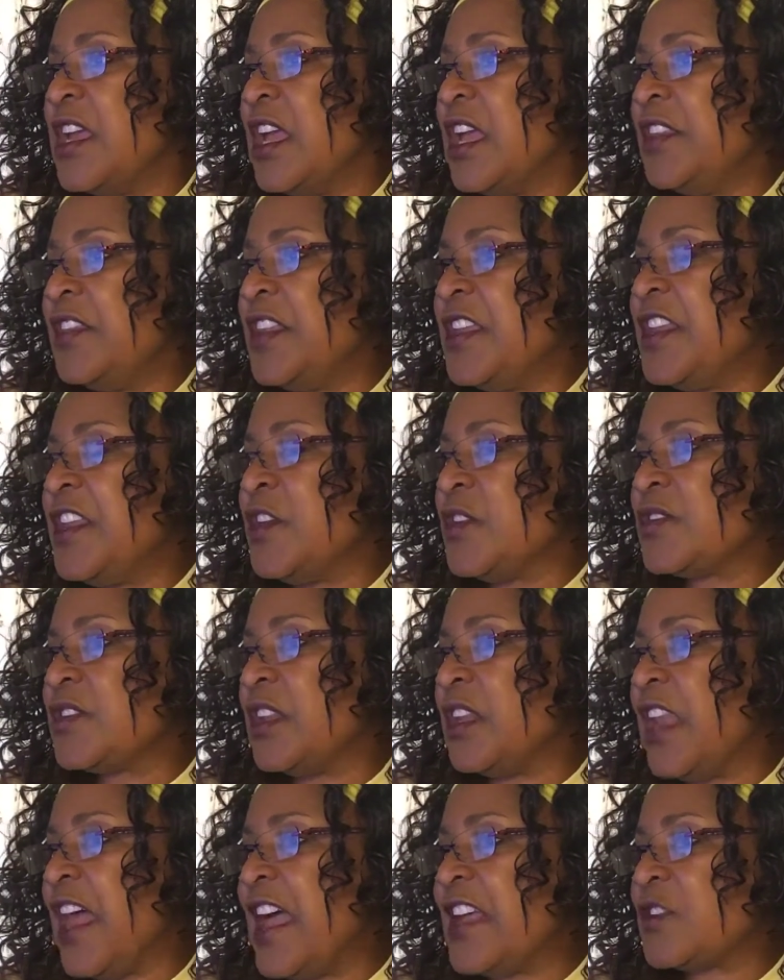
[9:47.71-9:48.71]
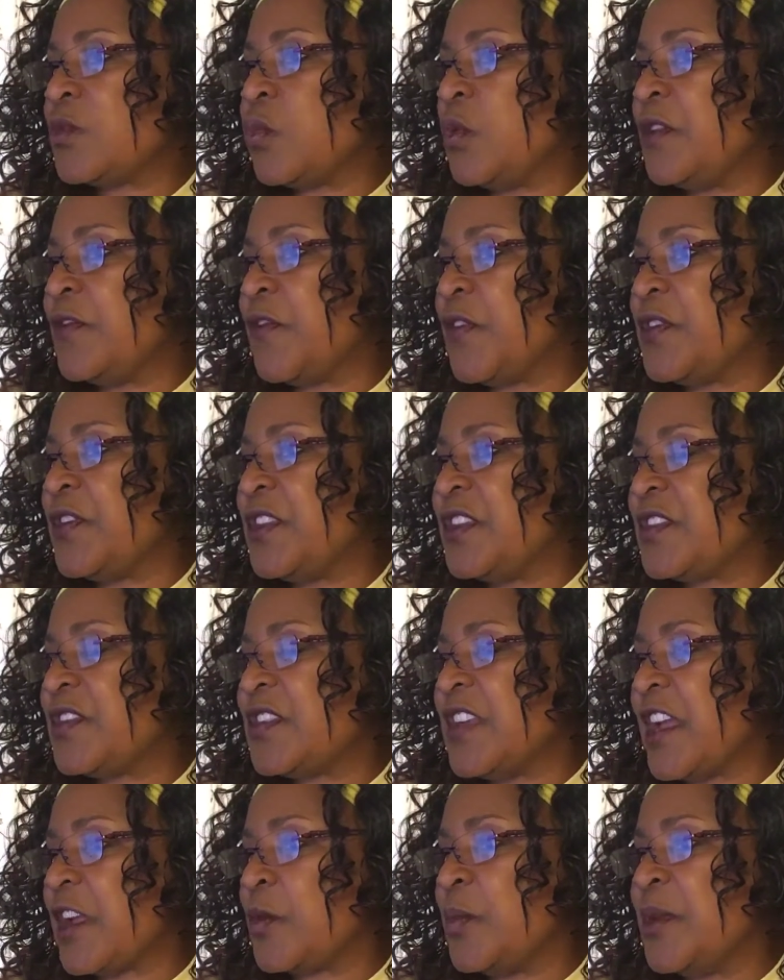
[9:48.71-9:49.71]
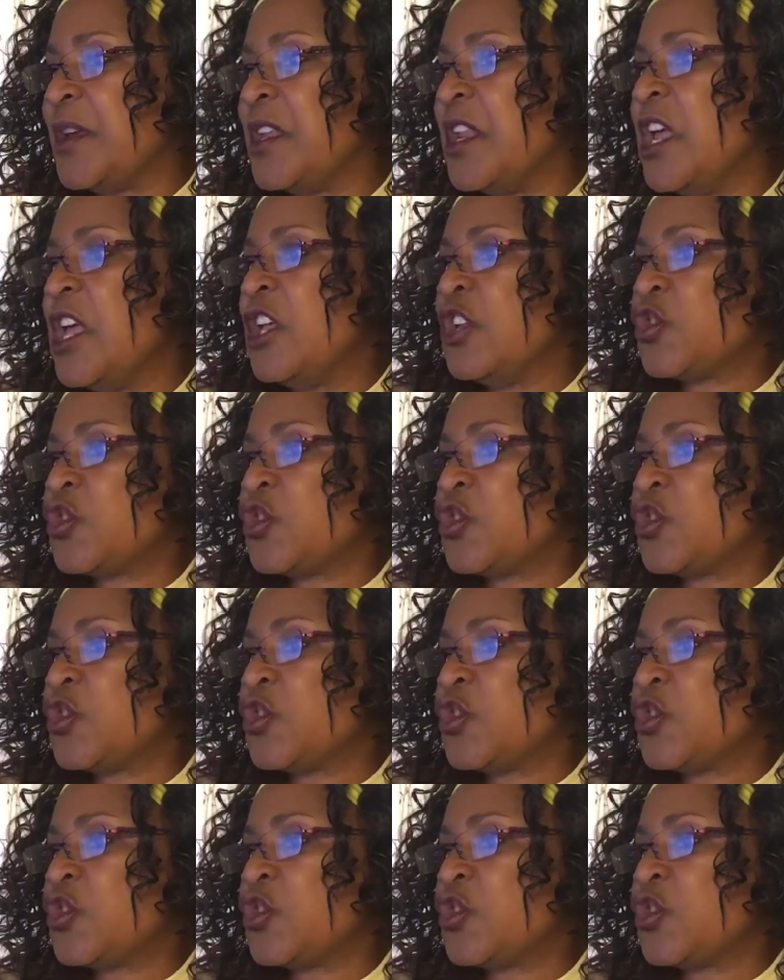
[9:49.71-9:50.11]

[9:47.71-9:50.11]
And then here's the last one for this segment.